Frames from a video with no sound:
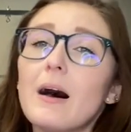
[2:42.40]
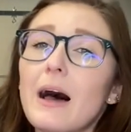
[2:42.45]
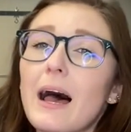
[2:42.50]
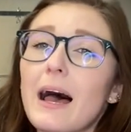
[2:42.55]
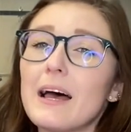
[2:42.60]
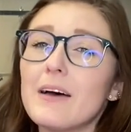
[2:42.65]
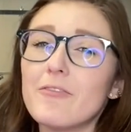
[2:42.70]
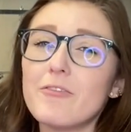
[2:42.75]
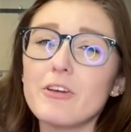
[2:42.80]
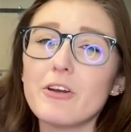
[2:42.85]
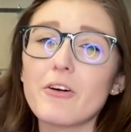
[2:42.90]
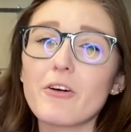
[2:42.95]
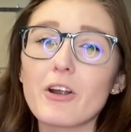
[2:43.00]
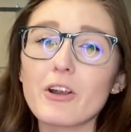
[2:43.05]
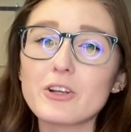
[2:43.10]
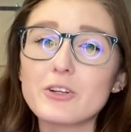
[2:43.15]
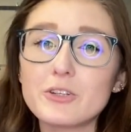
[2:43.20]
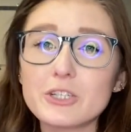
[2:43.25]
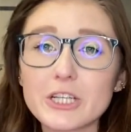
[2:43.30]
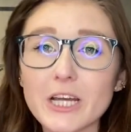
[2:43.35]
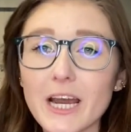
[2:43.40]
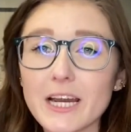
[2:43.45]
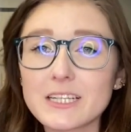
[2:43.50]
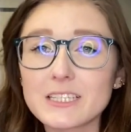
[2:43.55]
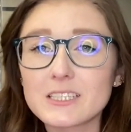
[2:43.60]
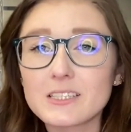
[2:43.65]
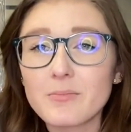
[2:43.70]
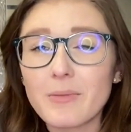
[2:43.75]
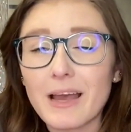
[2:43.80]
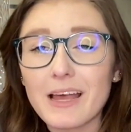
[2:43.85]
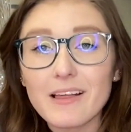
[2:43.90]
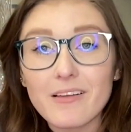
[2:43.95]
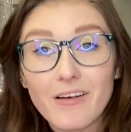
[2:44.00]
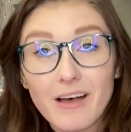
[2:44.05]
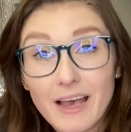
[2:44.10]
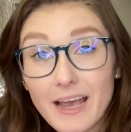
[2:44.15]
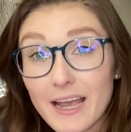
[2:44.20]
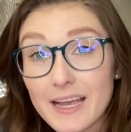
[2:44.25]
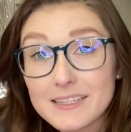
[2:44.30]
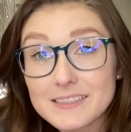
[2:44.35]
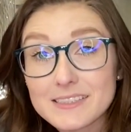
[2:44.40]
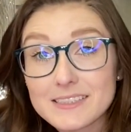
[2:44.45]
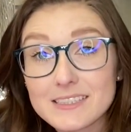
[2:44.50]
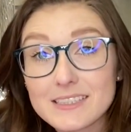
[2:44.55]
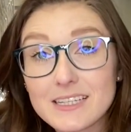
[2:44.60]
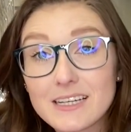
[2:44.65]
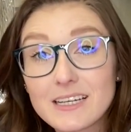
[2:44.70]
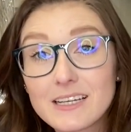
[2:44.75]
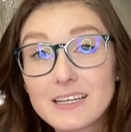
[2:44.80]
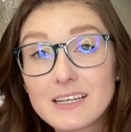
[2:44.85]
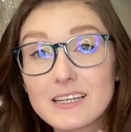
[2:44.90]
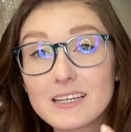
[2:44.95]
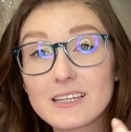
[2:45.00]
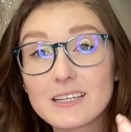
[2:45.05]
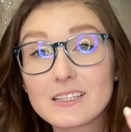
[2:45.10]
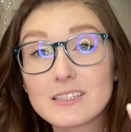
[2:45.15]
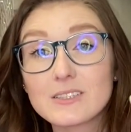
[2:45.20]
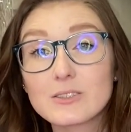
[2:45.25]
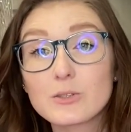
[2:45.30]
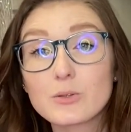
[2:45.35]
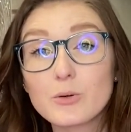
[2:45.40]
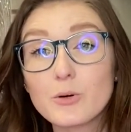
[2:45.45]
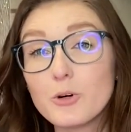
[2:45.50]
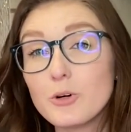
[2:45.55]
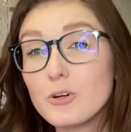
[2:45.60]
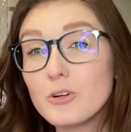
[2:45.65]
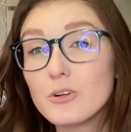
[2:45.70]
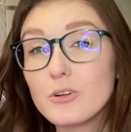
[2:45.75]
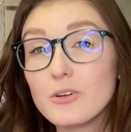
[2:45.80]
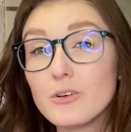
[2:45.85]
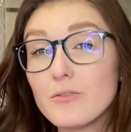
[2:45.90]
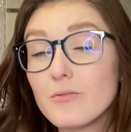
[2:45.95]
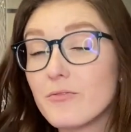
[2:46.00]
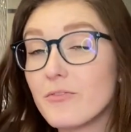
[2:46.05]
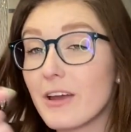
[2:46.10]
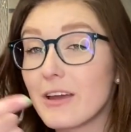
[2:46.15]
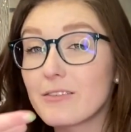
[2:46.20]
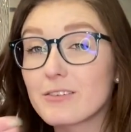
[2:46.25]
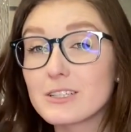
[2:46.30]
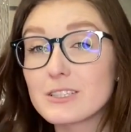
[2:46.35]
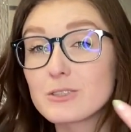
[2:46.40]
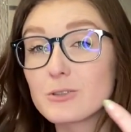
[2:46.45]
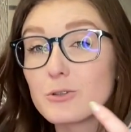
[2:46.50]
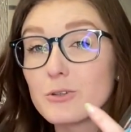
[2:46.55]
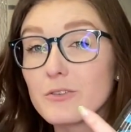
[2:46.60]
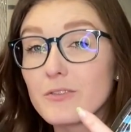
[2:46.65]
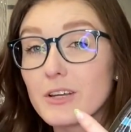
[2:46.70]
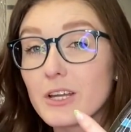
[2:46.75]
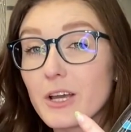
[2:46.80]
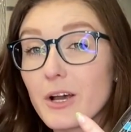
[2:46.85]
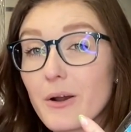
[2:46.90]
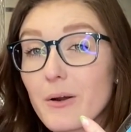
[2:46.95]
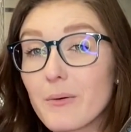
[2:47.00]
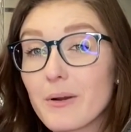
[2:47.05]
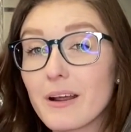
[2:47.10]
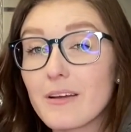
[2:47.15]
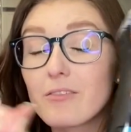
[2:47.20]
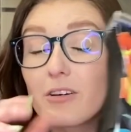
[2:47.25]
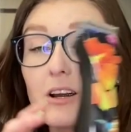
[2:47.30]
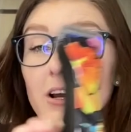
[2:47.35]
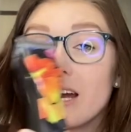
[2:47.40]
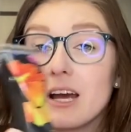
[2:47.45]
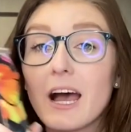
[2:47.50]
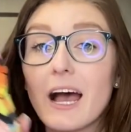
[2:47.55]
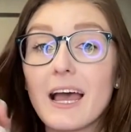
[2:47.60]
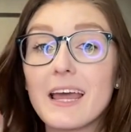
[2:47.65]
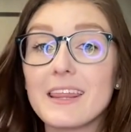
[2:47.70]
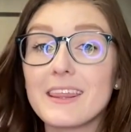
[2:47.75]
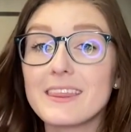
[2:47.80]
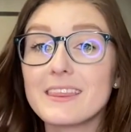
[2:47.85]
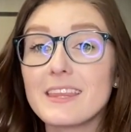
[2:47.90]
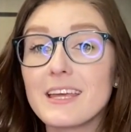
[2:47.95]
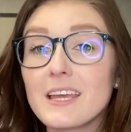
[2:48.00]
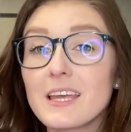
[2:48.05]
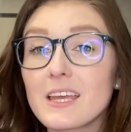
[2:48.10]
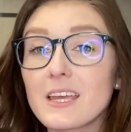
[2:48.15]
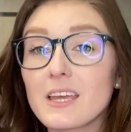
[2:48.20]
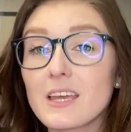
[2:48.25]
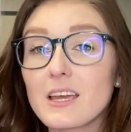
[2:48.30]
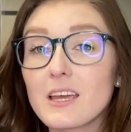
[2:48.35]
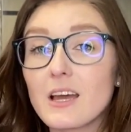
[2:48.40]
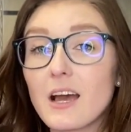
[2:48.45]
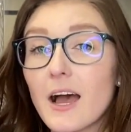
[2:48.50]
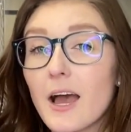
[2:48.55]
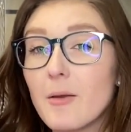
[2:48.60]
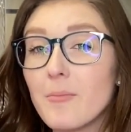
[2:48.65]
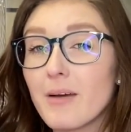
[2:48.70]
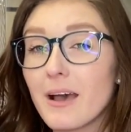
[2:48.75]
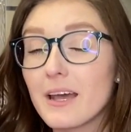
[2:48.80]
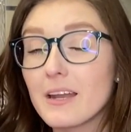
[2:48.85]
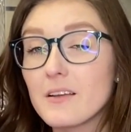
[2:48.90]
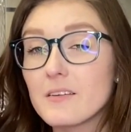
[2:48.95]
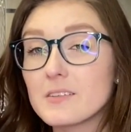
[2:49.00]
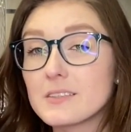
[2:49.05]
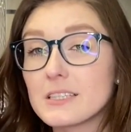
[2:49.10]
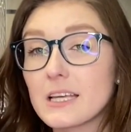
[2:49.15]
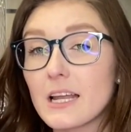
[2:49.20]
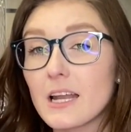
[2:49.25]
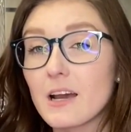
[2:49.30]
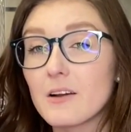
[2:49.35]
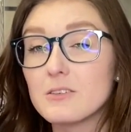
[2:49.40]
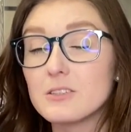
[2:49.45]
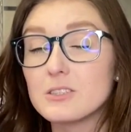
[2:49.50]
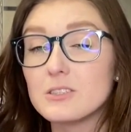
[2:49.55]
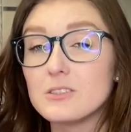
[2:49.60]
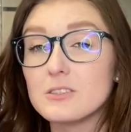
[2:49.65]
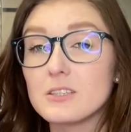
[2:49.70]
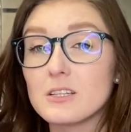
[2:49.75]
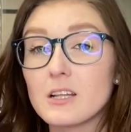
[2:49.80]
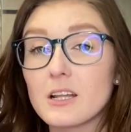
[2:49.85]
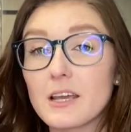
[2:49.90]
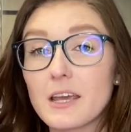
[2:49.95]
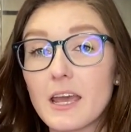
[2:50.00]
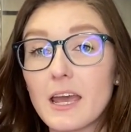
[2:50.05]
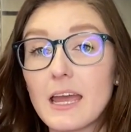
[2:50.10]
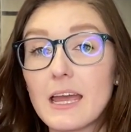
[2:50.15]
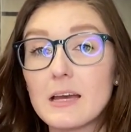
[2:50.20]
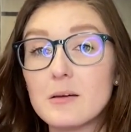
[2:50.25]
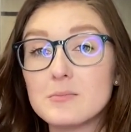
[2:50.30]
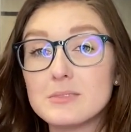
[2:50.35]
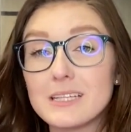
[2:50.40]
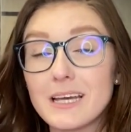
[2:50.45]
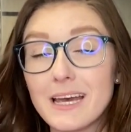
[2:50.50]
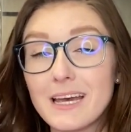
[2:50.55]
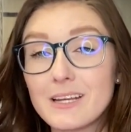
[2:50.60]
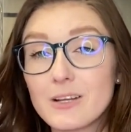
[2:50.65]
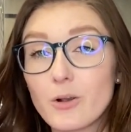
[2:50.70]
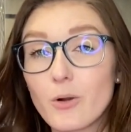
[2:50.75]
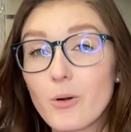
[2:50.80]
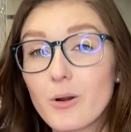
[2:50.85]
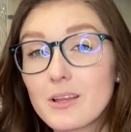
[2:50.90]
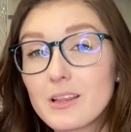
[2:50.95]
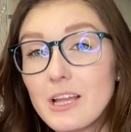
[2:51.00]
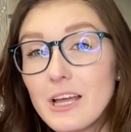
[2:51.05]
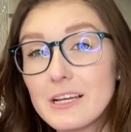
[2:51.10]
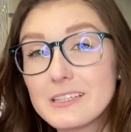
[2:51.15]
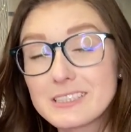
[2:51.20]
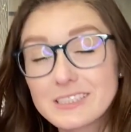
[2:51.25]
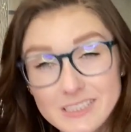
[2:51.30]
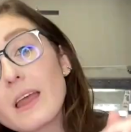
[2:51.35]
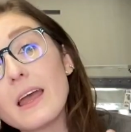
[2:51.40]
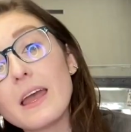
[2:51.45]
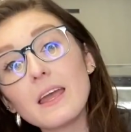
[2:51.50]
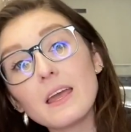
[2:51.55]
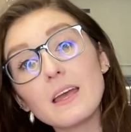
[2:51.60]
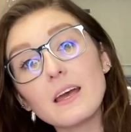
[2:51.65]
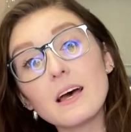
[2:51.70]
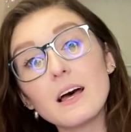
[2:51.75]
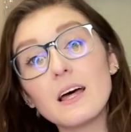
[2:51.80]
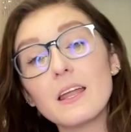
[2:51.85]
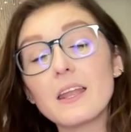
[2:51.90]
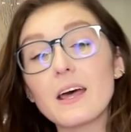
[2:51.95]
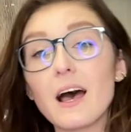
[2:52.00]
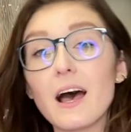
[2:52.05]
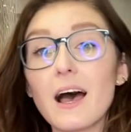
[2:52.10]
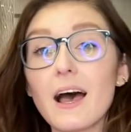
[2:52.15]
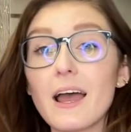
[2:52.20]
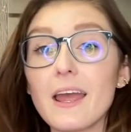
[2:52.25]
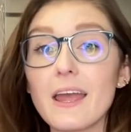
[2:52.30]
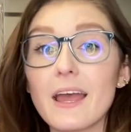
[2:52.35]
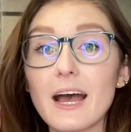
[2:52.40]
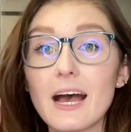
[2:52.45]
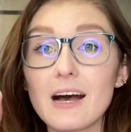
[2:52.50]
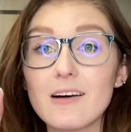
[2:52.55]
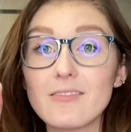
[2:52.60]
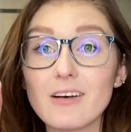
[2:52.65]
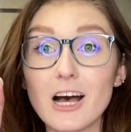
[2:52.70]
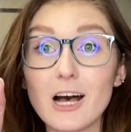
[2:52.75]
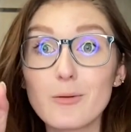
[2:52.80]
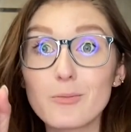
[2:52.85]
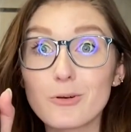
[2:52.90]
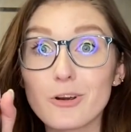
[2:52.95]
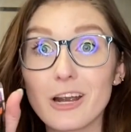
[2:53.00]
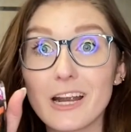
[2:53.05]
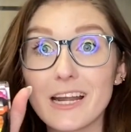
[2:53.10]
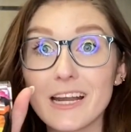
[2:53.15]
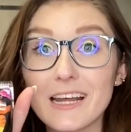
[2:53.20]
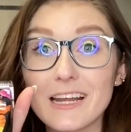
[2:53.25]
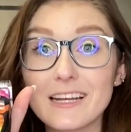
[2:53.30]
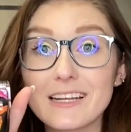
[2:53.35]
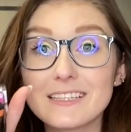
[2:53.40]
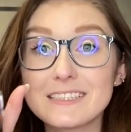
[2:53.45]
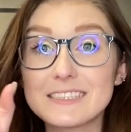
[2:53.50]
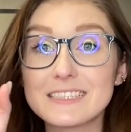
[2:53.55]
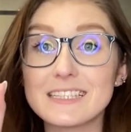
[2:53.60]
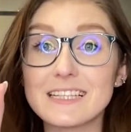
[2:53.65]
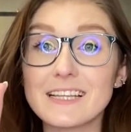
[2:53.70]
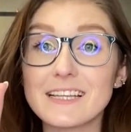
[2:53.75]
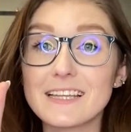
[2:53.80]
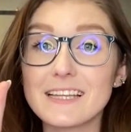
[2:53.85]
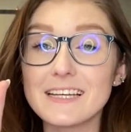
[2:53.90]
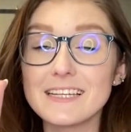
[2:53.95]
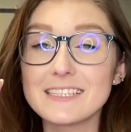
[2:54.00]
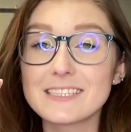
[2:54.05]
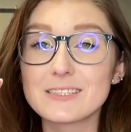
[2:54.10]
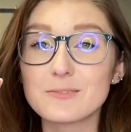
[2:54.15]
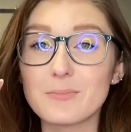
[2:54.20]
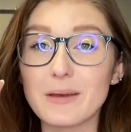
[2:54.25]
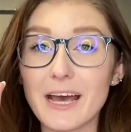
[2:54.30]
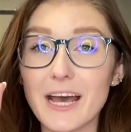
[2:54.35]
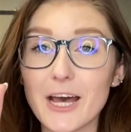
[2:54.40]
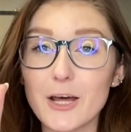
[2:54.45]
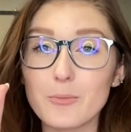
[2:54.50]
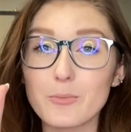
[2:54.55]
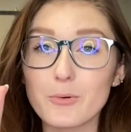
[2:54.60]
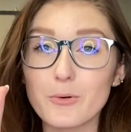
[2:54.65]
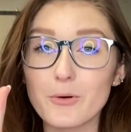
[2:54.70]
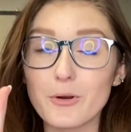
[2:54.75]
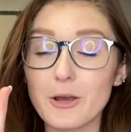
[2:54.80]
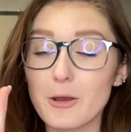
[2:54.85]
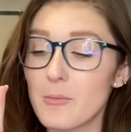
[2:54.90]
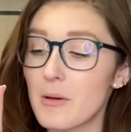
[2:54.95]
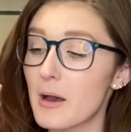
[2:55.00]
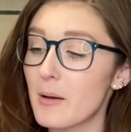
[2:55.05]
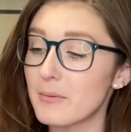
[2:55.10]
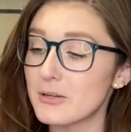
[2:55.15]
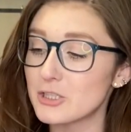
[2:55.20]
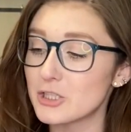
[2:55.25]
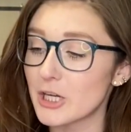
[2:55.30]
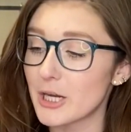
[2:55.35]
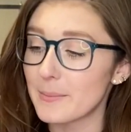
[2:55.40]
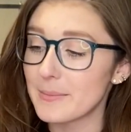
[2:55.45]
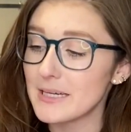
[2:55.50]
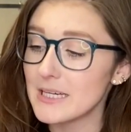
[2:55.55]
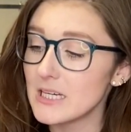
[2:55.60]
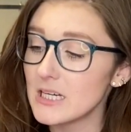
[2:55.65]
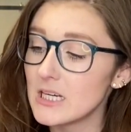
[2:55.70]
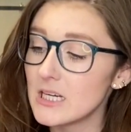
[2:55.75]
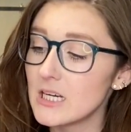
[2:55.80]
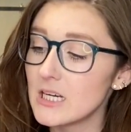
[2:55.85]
If you checked my last favorite tool video or whatever, I think I might have said I was using the KM10 cordless, and I have upgraded to this bad boy, Mama Jamma.